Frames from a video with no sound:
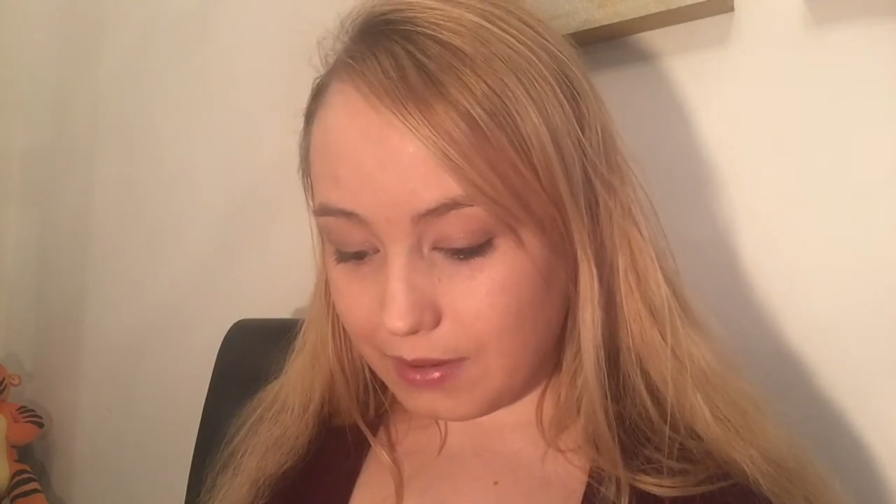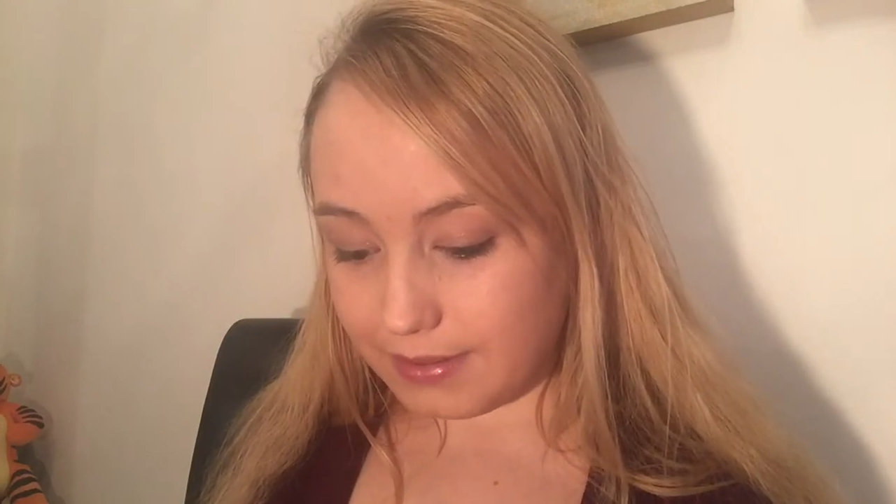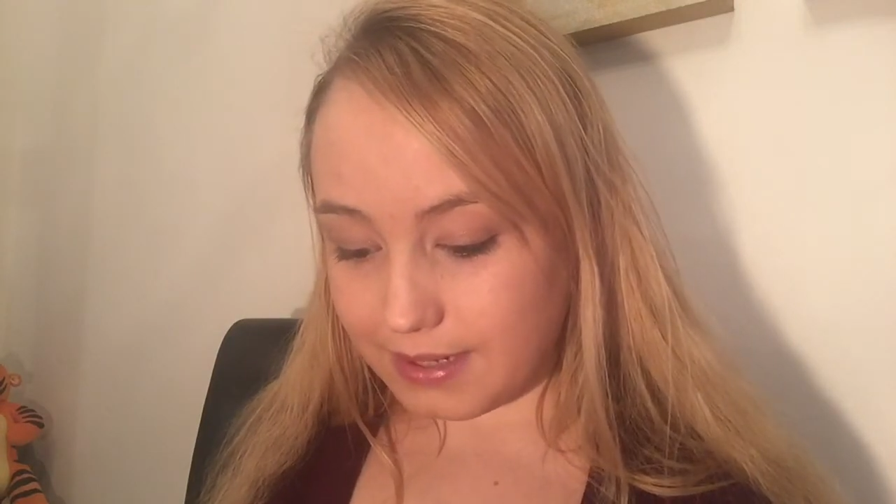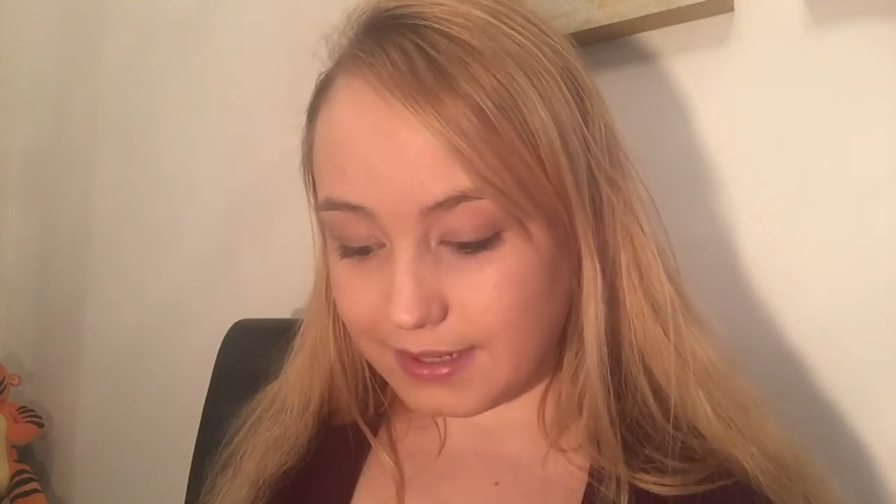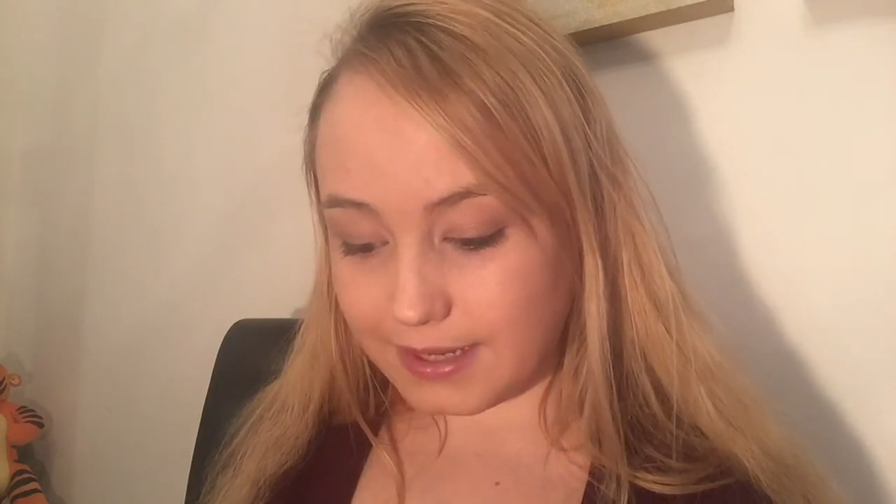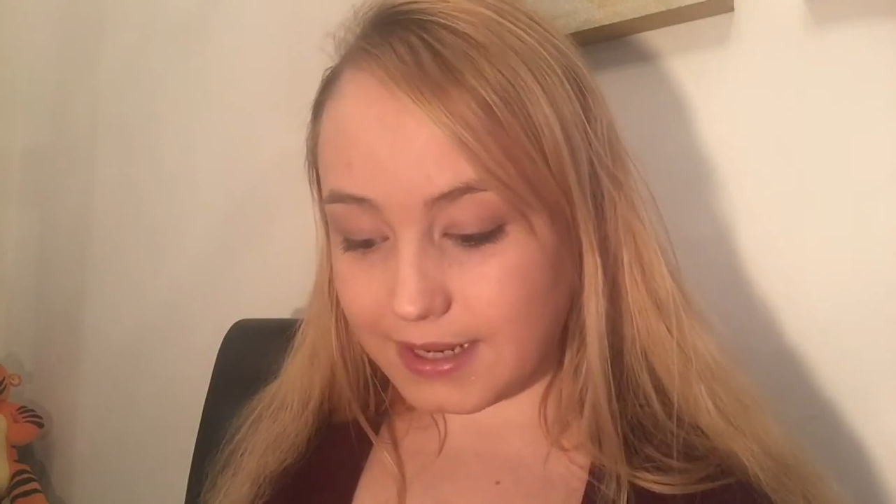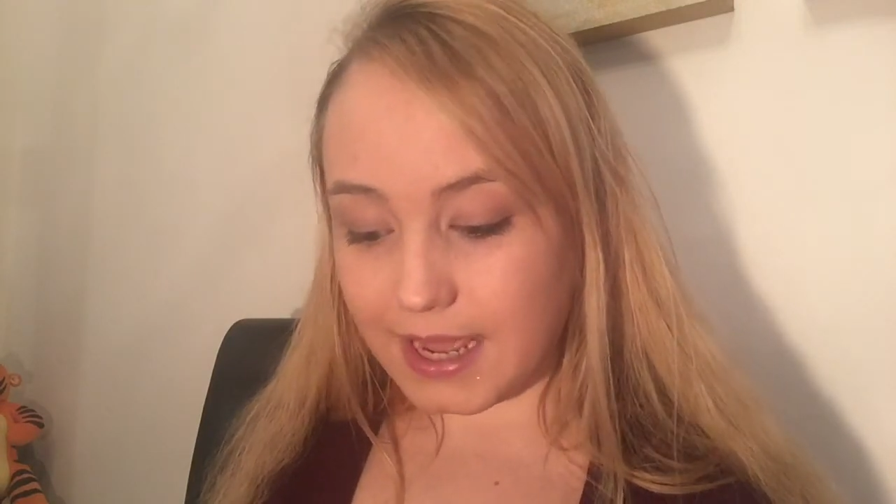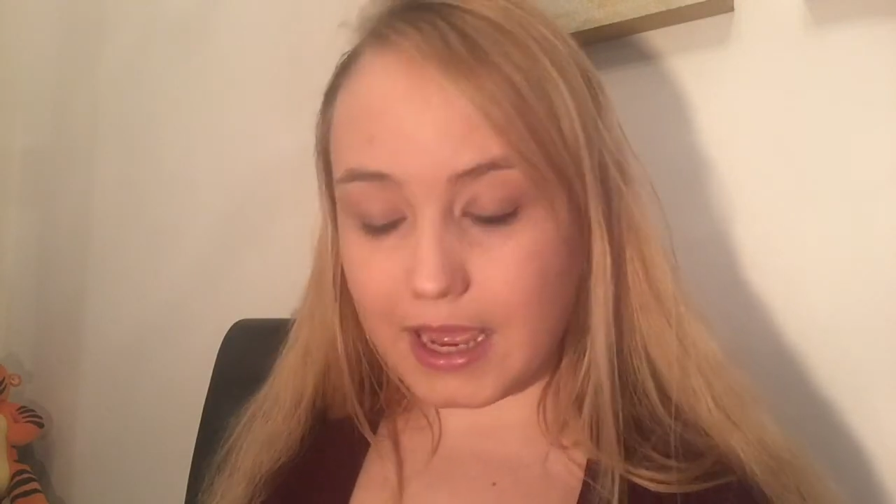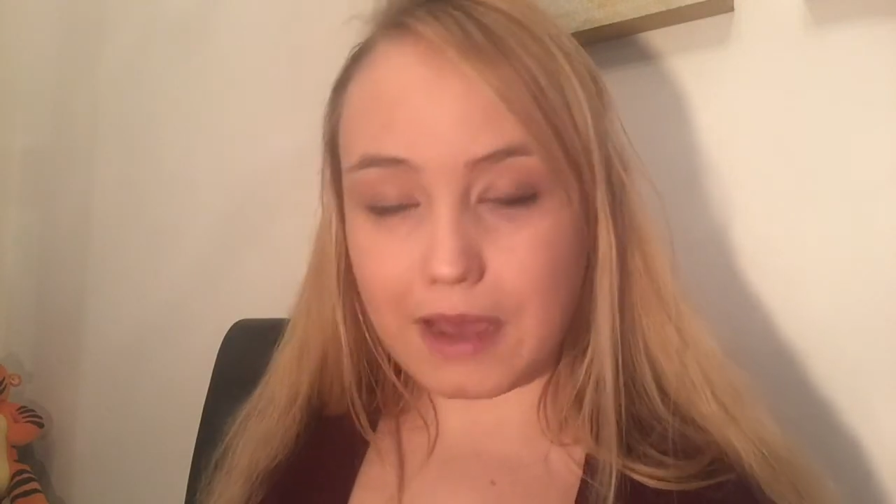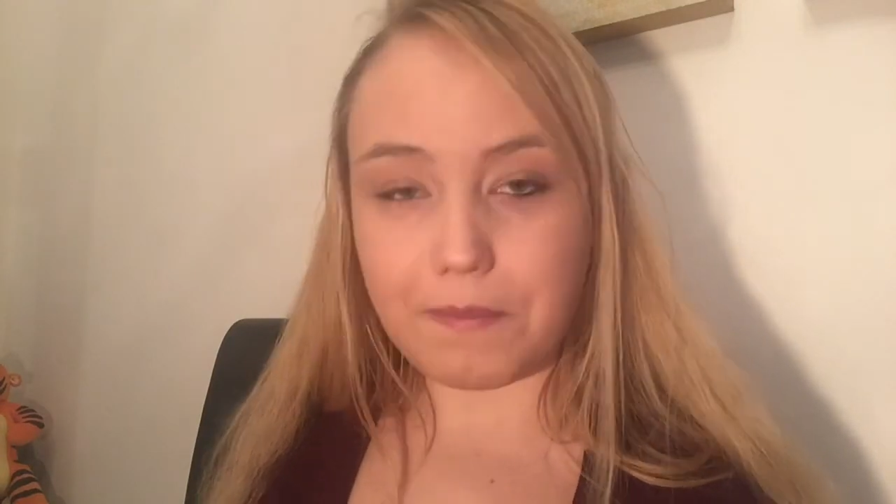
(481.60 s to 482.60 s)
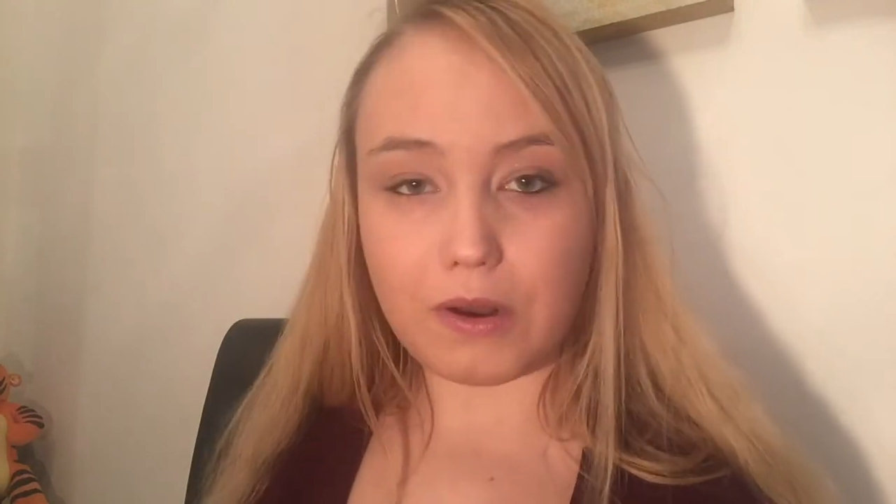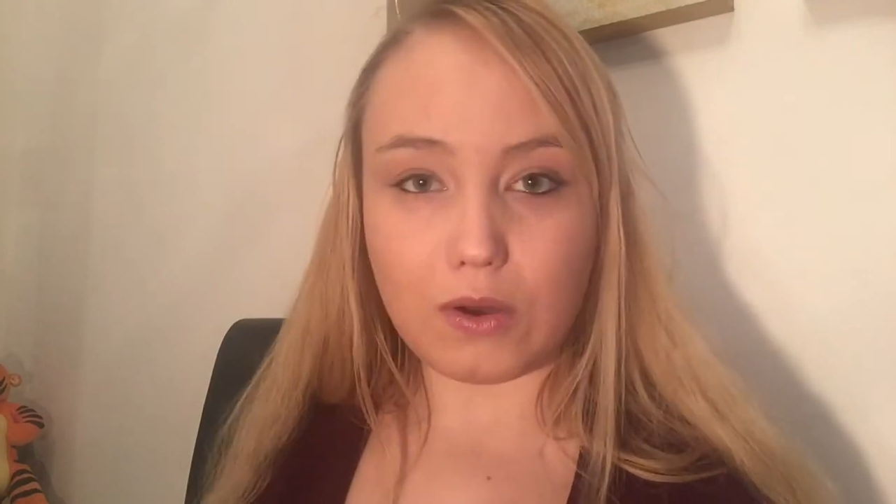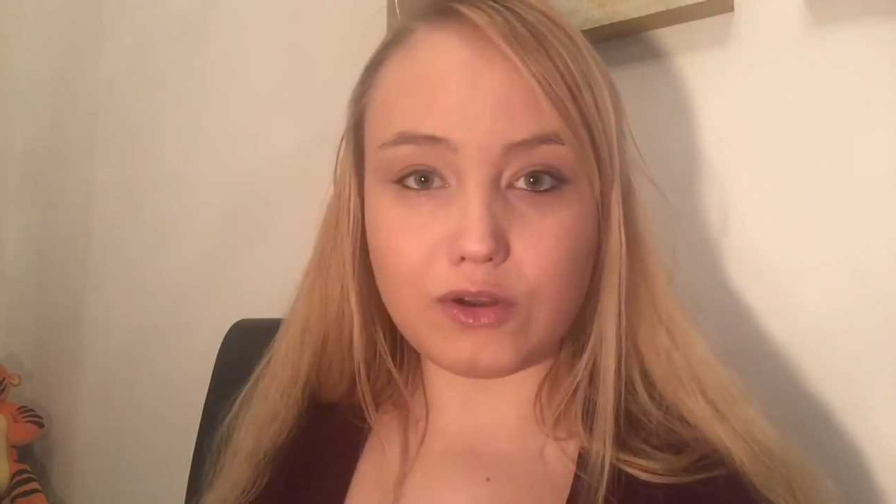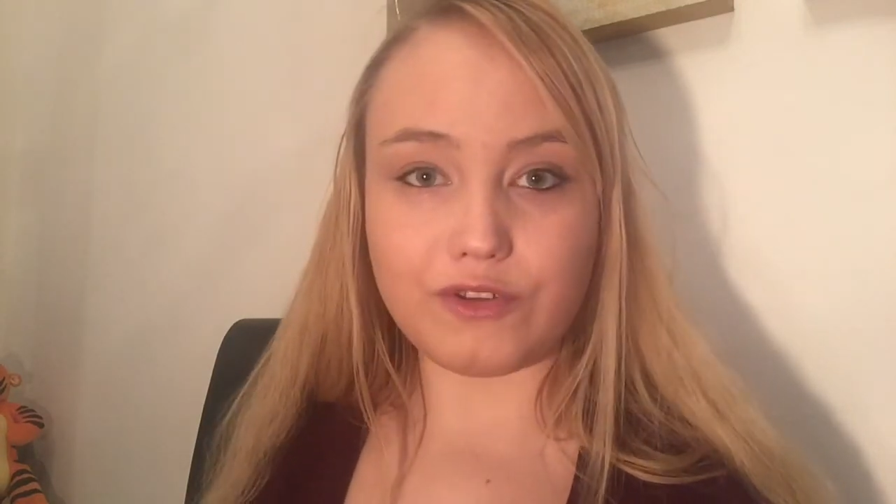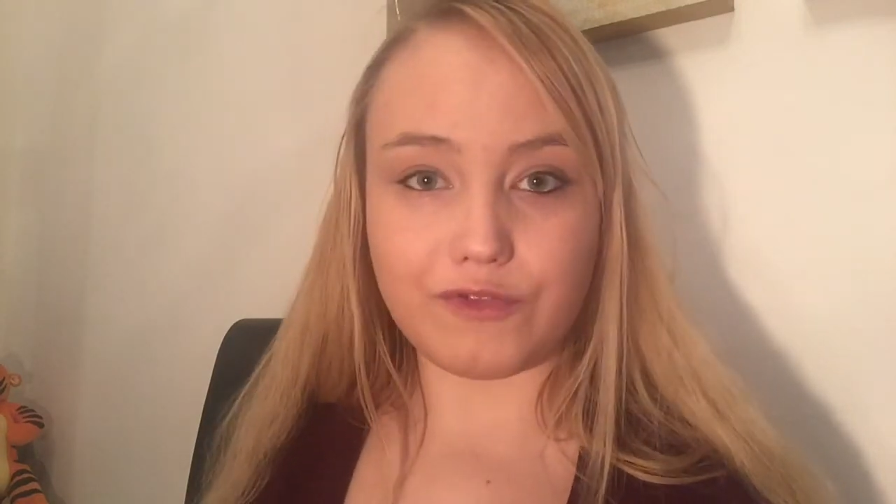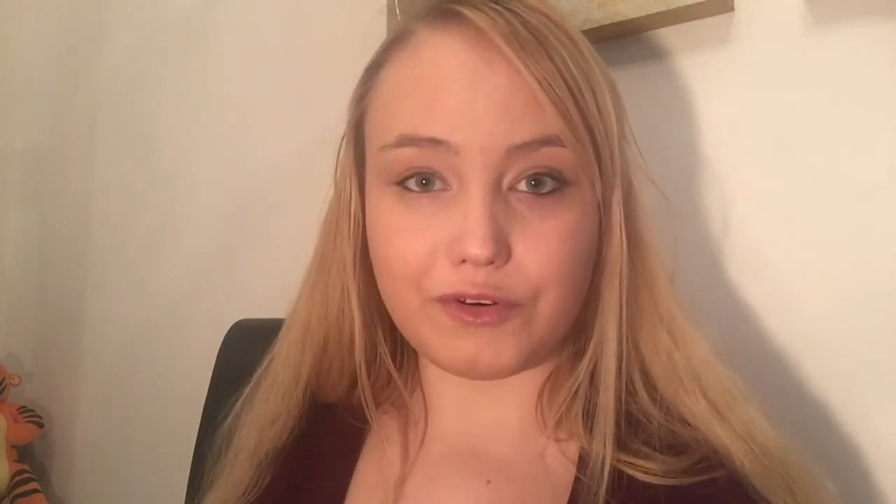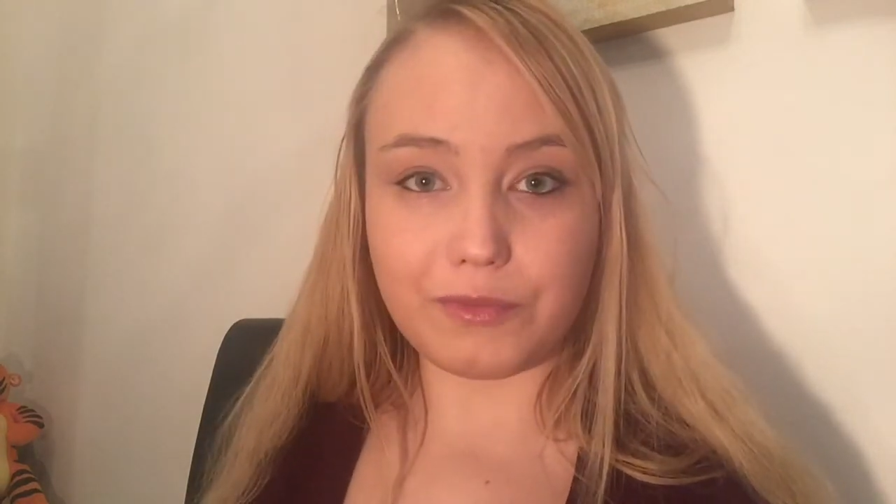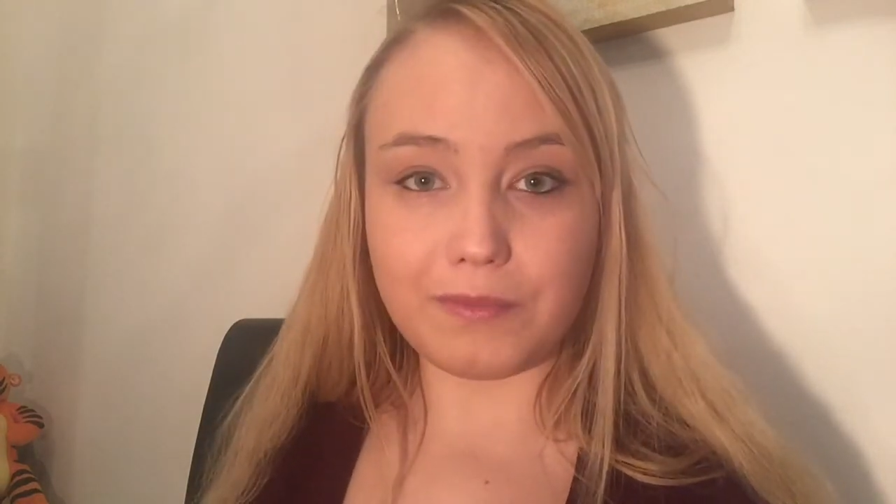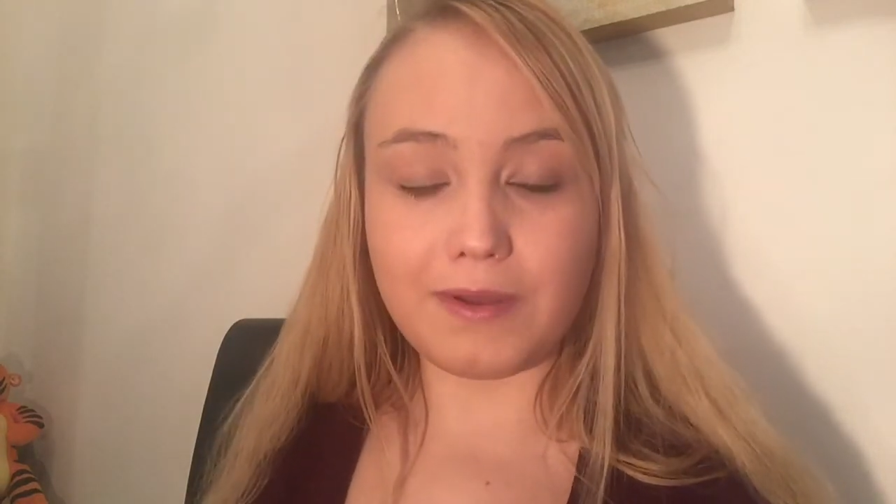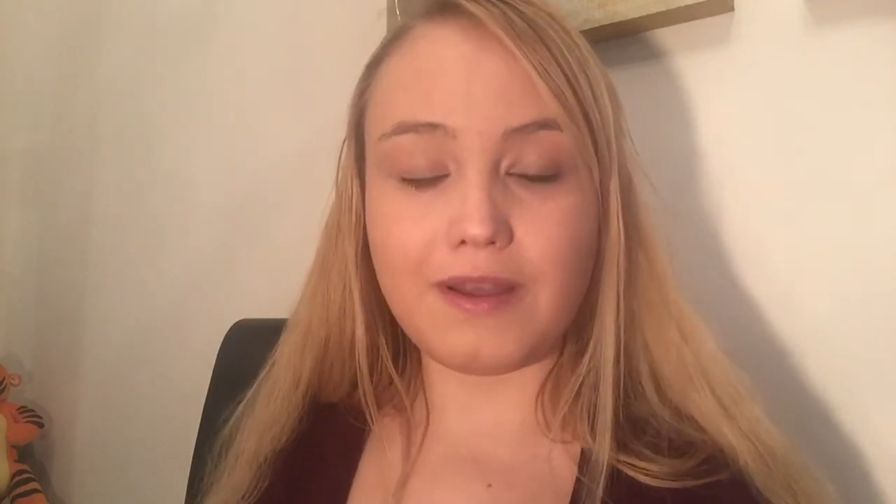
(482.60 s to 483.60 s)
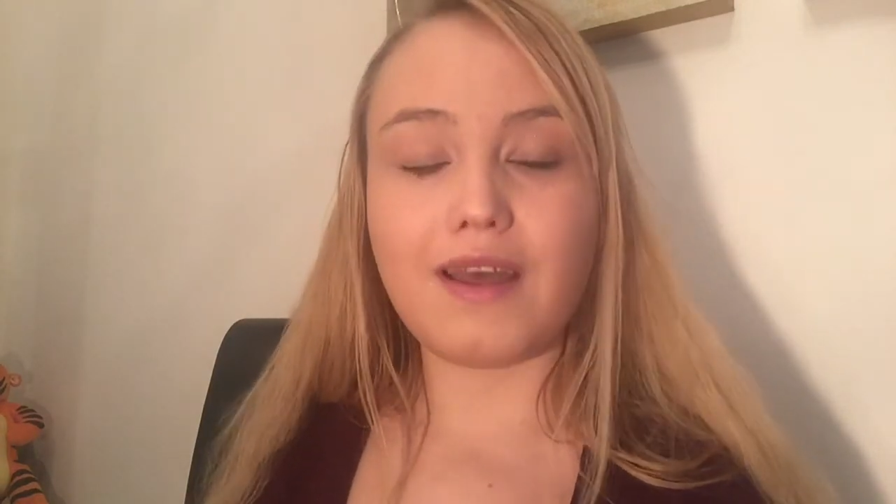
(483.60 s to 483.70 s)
Does it take up a lot of room?